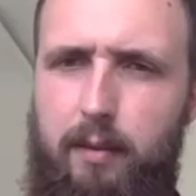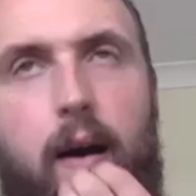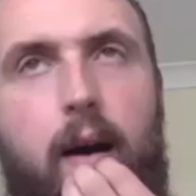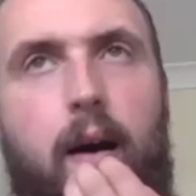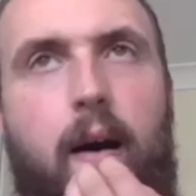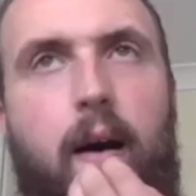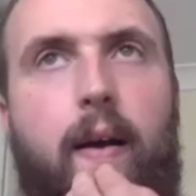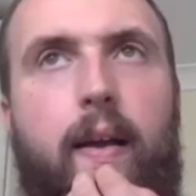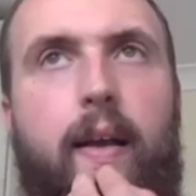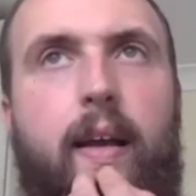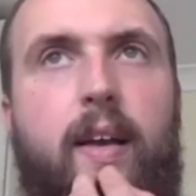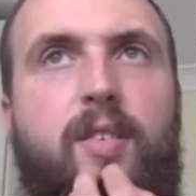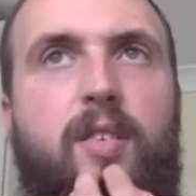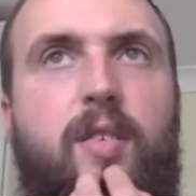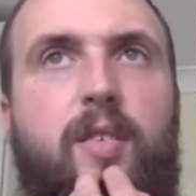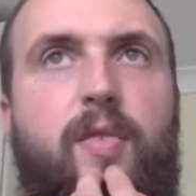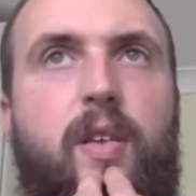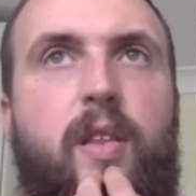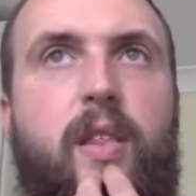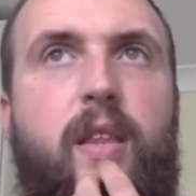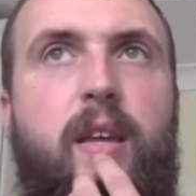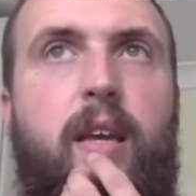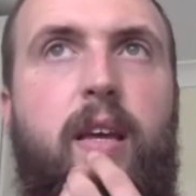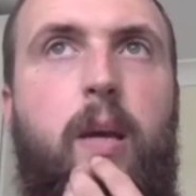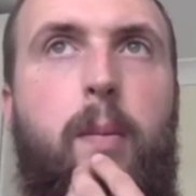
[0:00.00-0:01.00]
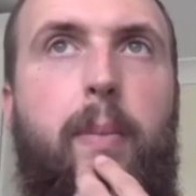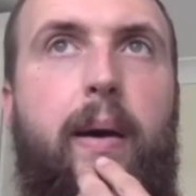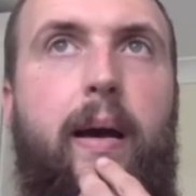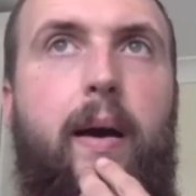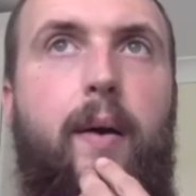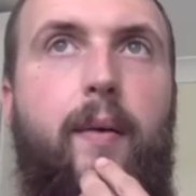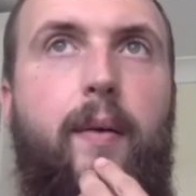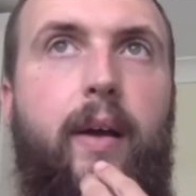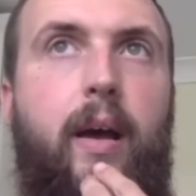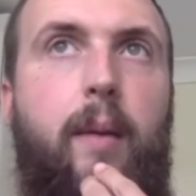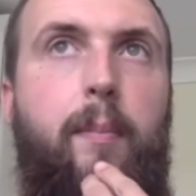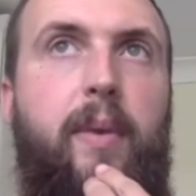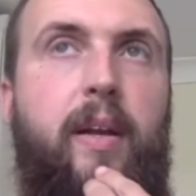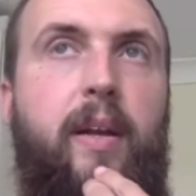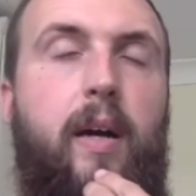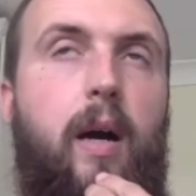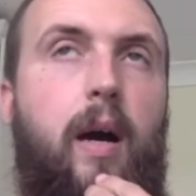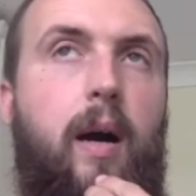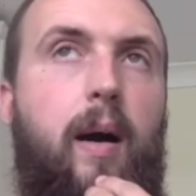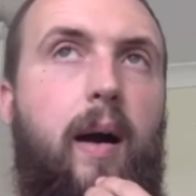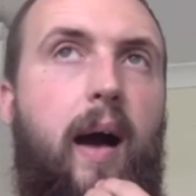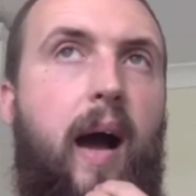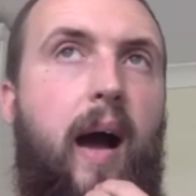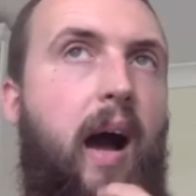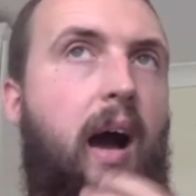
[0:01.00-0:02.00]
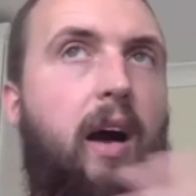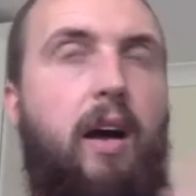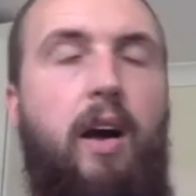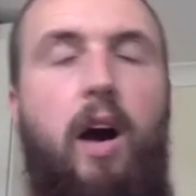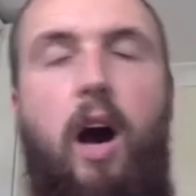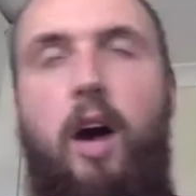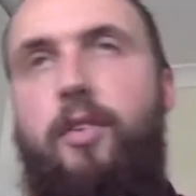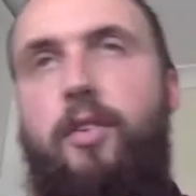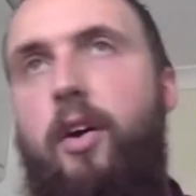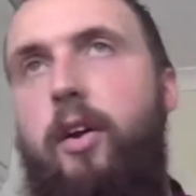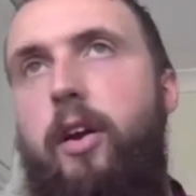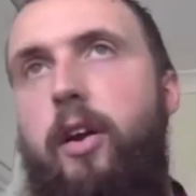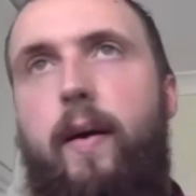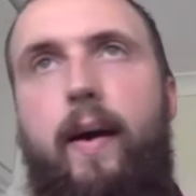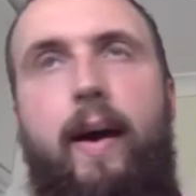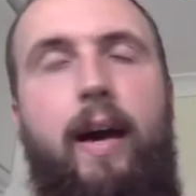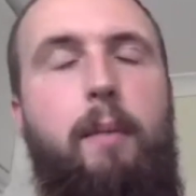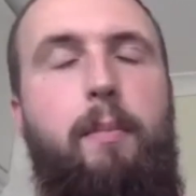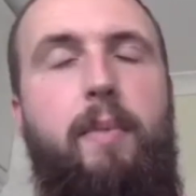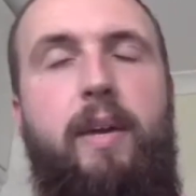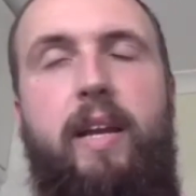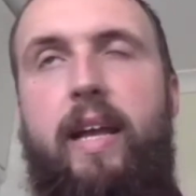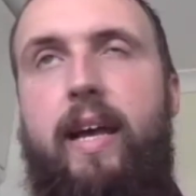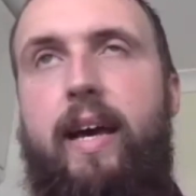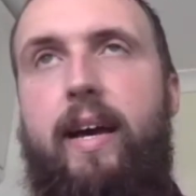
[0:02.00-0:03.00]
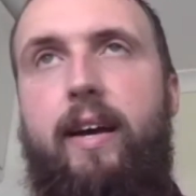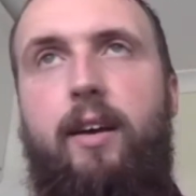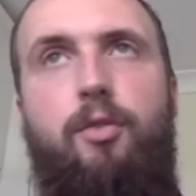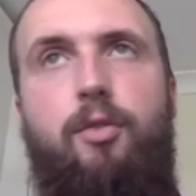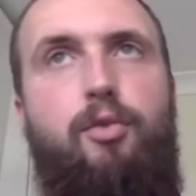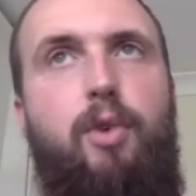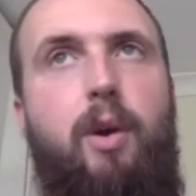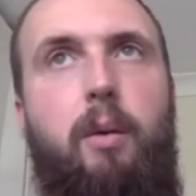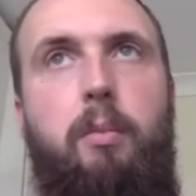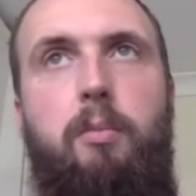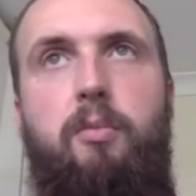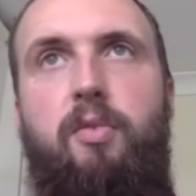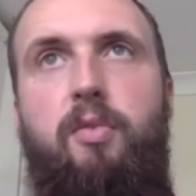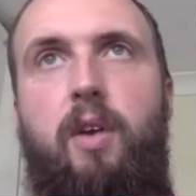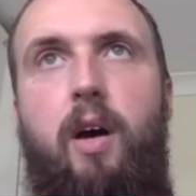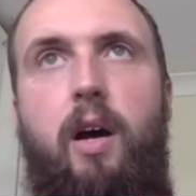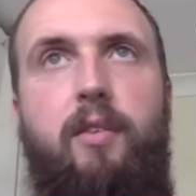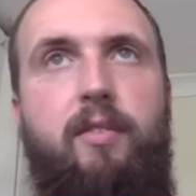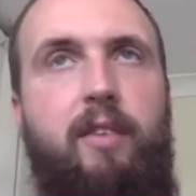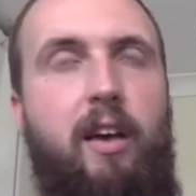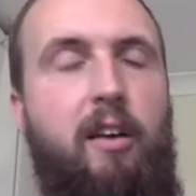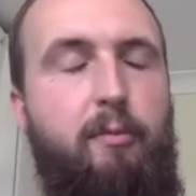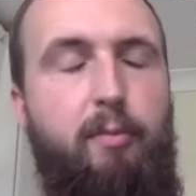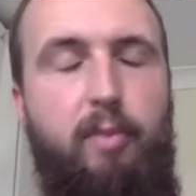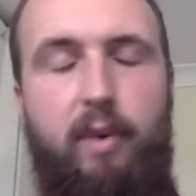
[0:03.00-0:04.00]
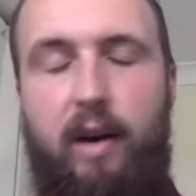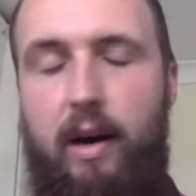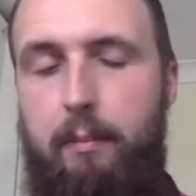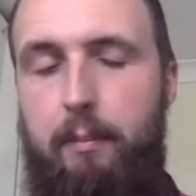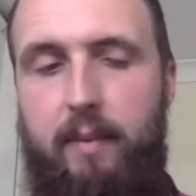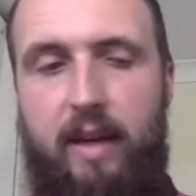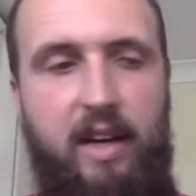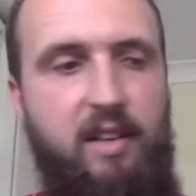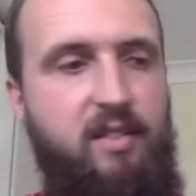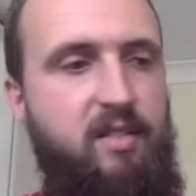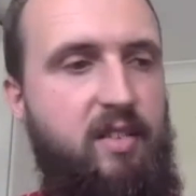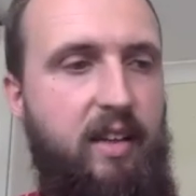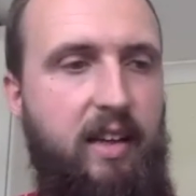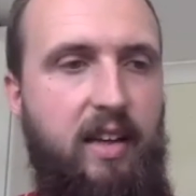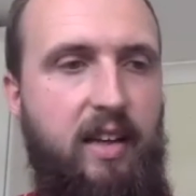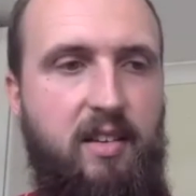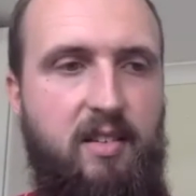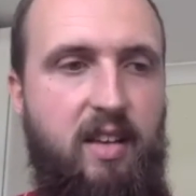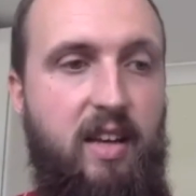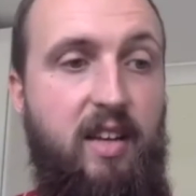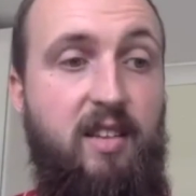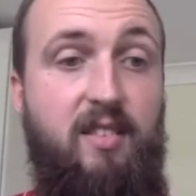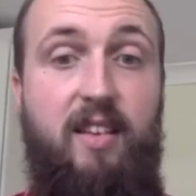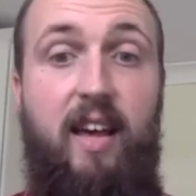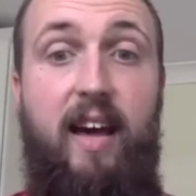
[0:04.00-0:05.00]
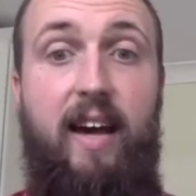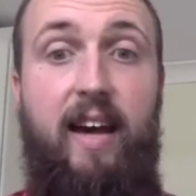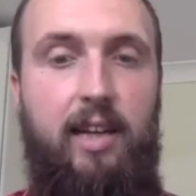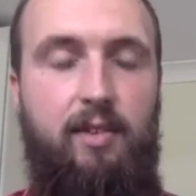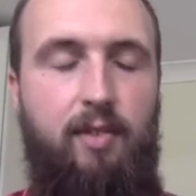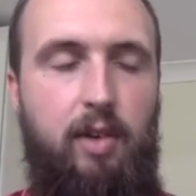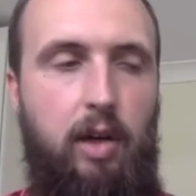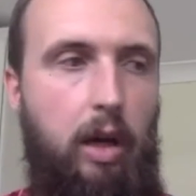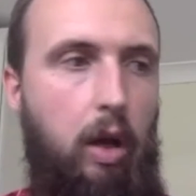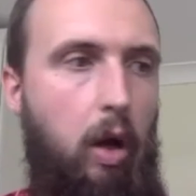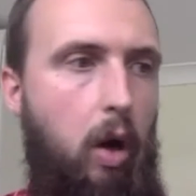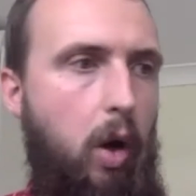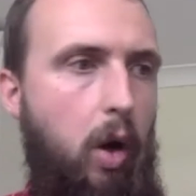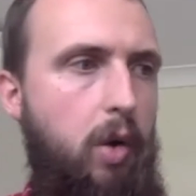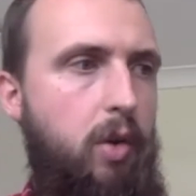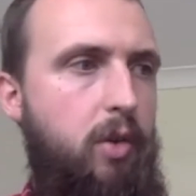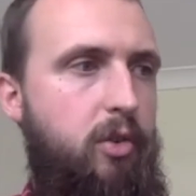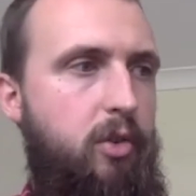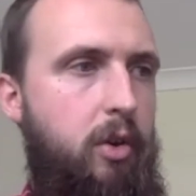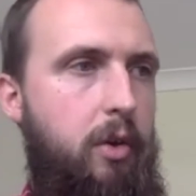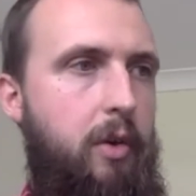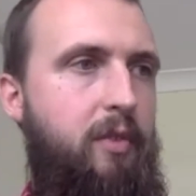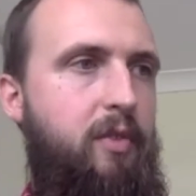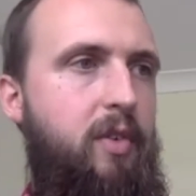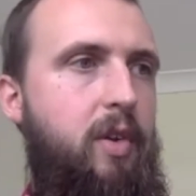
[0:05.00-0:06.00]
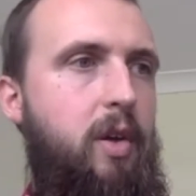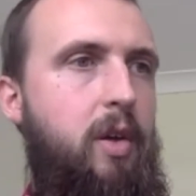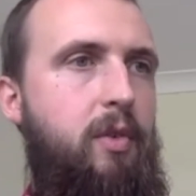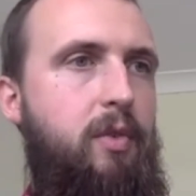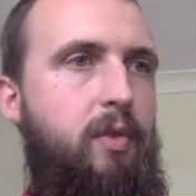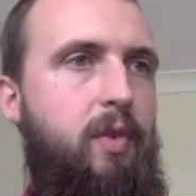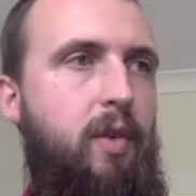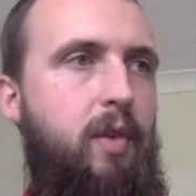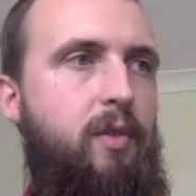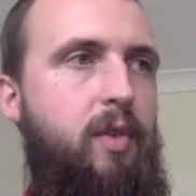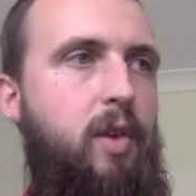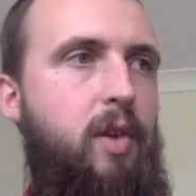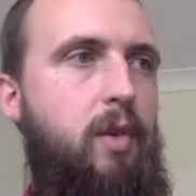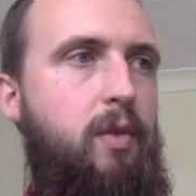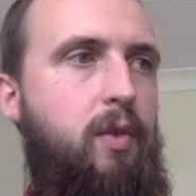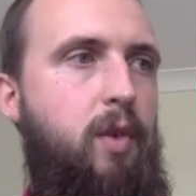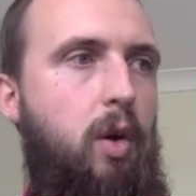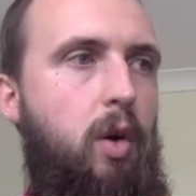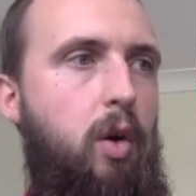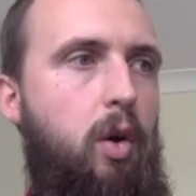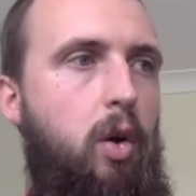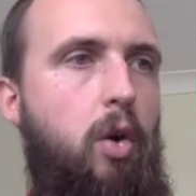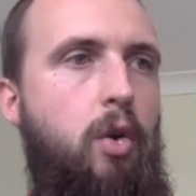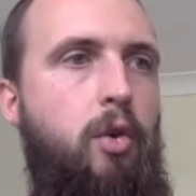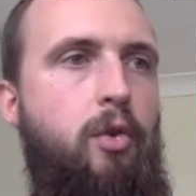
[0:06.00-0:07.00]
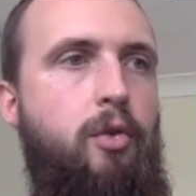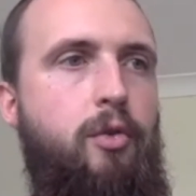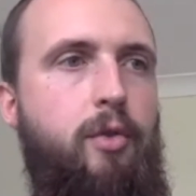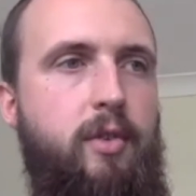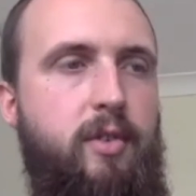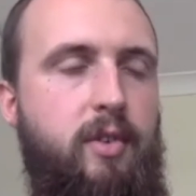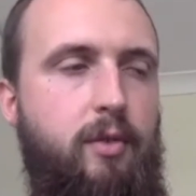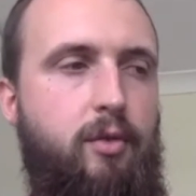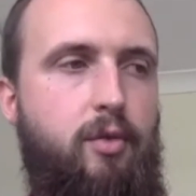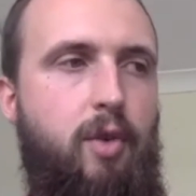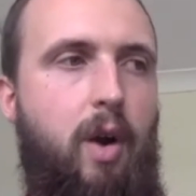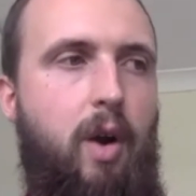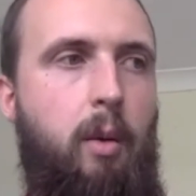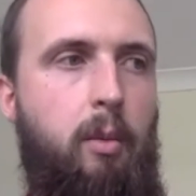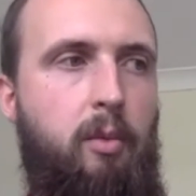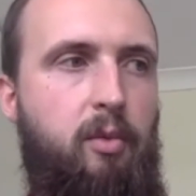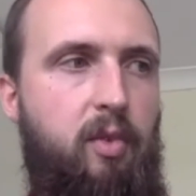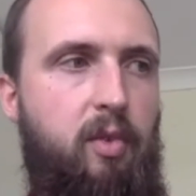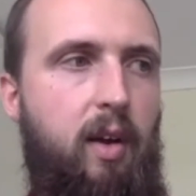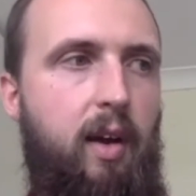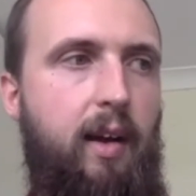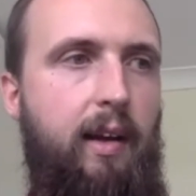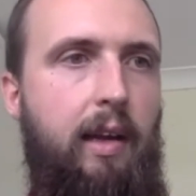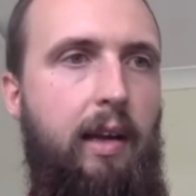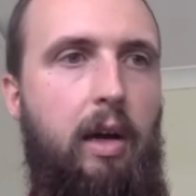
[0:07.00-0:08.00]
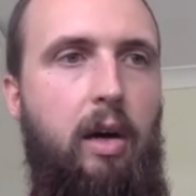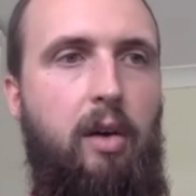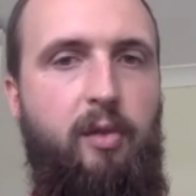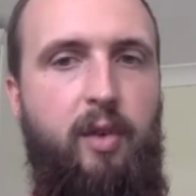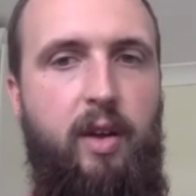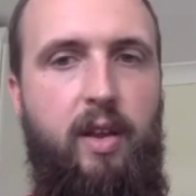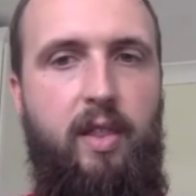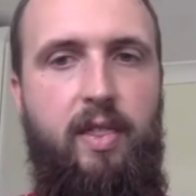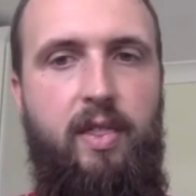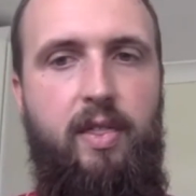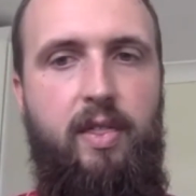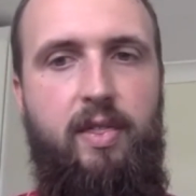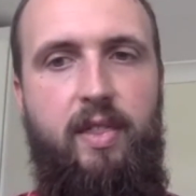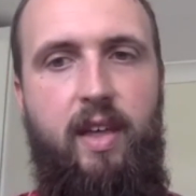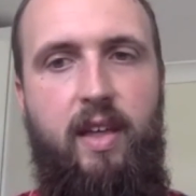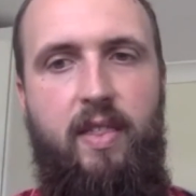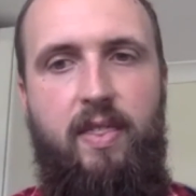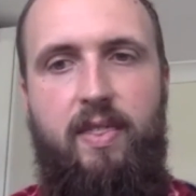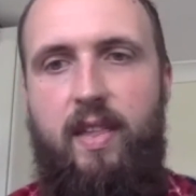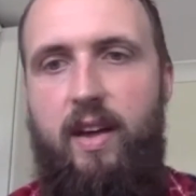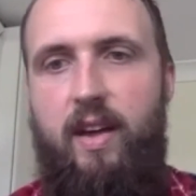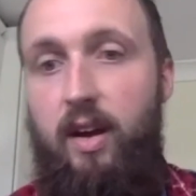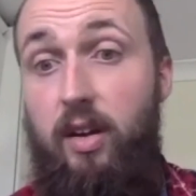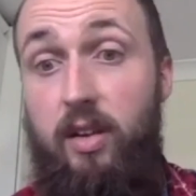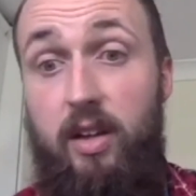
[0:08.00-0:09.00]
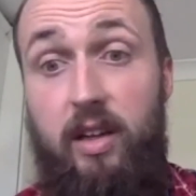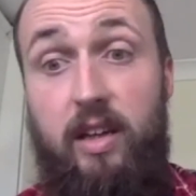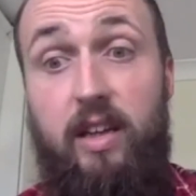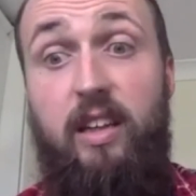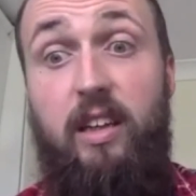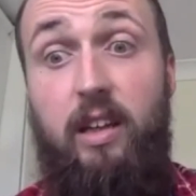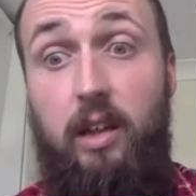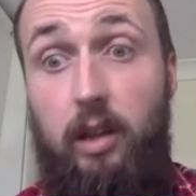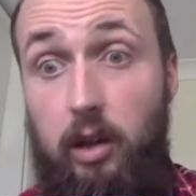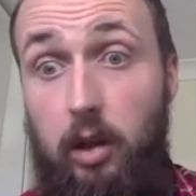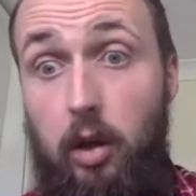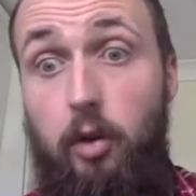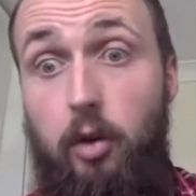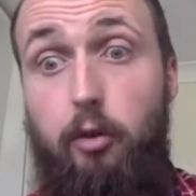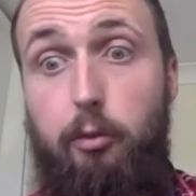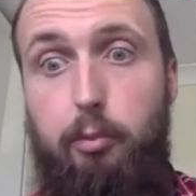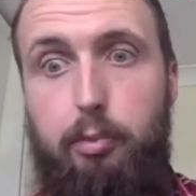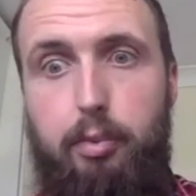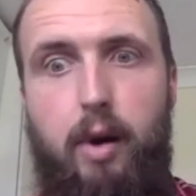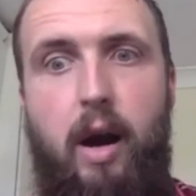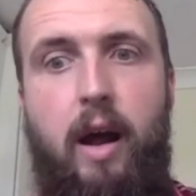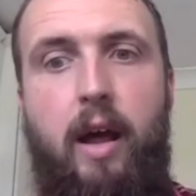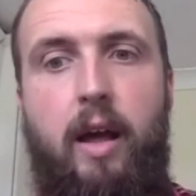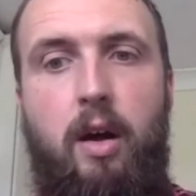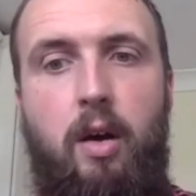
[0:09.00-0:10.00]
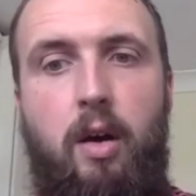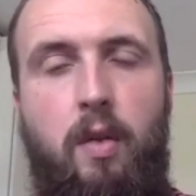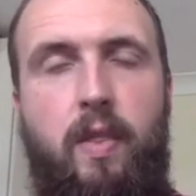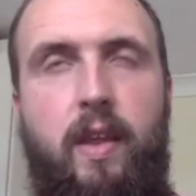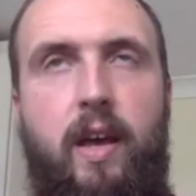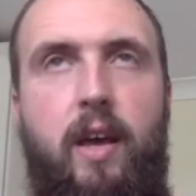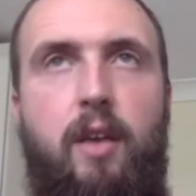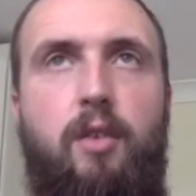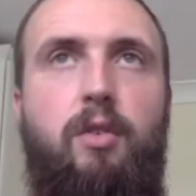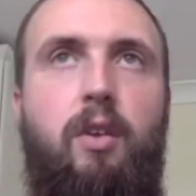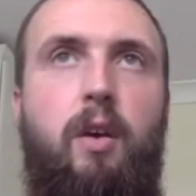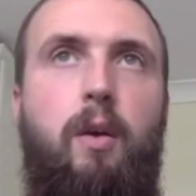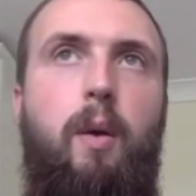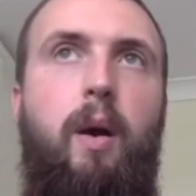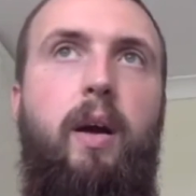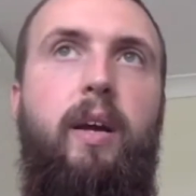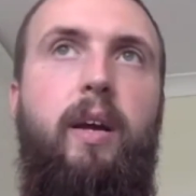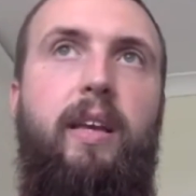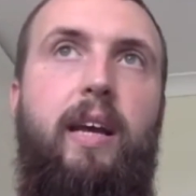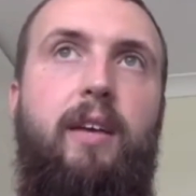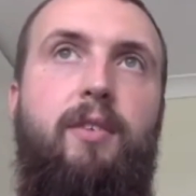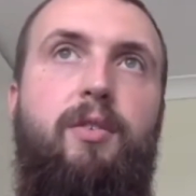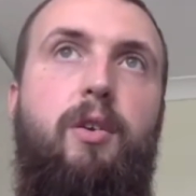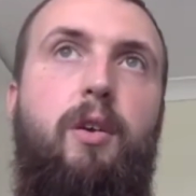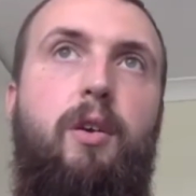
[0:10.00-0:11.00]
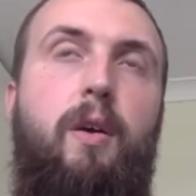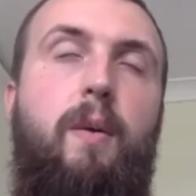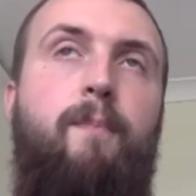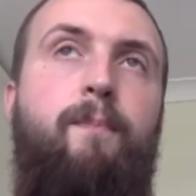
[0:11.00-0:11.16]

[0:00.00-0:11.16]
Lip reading: I guess if you think about it, I mean, I don't know how many eggs dragonflies have, but I'm guessing it's a hell of a lot. So if you've got hundreds of dragonfly larvae, then they're going to need a lot of prey, aren't they? So I guess a